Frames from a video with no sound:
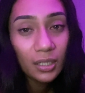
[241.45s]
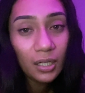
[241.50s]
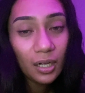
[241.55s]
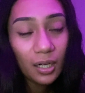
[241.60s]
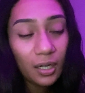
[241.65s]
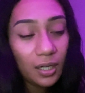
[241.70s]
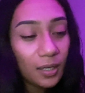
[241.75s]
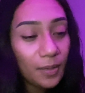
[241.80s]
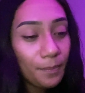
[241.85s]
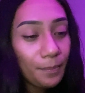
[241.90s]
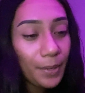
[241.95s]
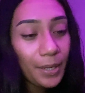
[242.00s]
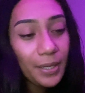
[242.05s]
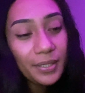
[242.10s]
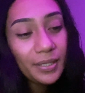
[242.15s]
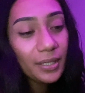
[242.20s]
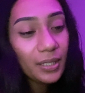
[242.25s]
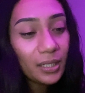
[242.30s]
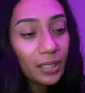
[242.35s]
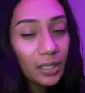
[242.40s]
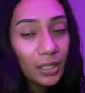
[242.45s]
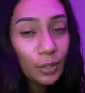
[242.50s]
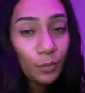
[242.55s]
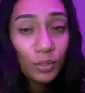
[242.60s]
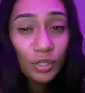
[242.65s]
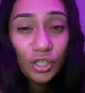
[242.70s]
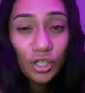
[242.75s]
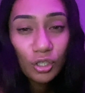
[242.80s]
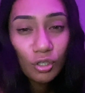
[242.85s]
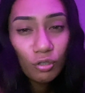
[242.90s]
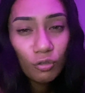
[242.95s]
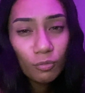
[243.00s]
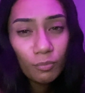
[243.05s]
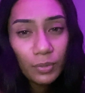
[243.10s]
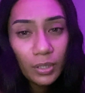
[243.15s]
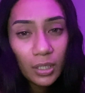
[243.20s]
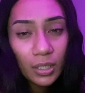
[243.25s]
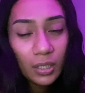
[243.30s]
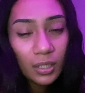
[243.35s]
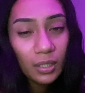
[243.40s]
Um, basically, what she told
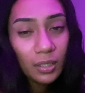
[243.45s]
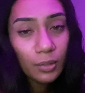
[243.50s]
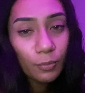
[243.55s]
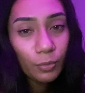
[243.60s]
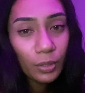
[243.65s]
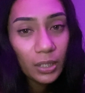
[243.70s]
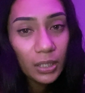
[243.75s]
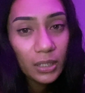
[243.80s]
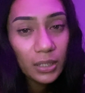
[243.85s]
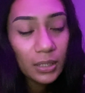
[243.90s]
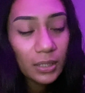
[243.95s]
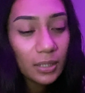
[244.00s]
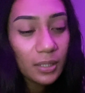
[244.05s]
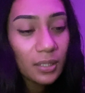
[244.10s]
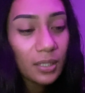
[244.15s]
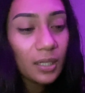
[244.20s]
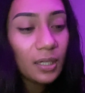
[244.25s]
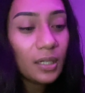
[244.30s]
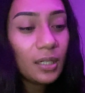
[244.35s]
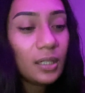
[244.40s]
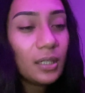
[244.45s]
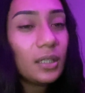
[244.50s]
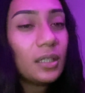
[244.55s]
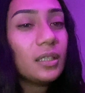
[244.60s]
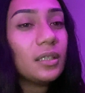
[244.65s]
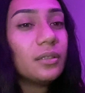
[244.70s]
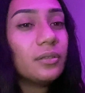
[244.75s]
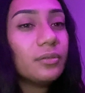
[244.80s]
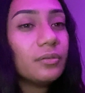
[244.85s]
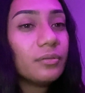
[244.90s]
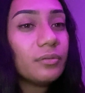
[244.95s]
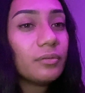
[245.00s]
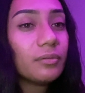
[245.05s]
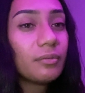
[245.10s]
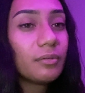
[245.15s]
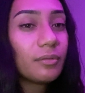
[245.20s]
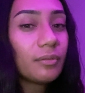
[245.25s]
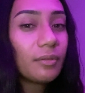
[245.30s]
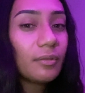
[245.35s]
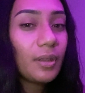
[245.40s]
me was
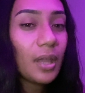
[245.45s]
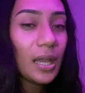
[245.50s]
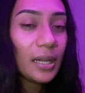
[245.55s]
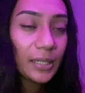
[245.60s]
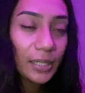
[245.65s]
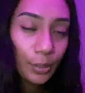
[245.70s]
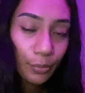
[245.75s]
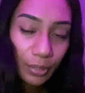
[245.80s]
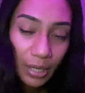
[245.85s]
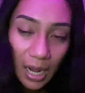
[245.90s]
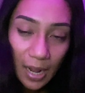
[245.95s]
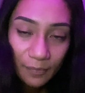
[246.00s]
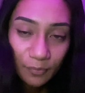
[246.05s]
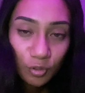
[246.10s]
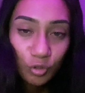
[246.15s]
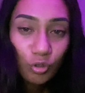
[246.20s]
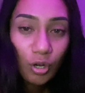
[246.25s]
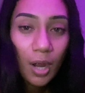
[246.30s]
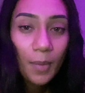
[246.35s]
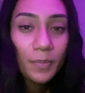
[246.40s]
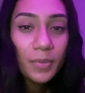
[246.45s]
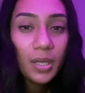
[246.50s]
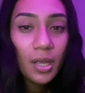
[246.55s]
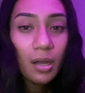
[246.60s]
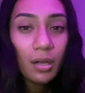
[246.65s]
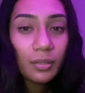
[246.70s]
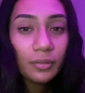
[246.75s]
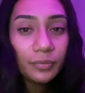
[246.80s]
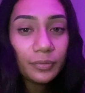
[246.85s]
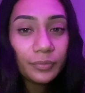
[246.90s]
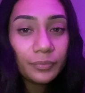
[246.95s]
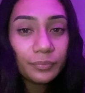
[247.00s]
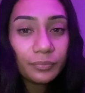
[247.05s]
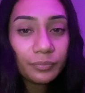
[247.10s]
that they would have to drop me off.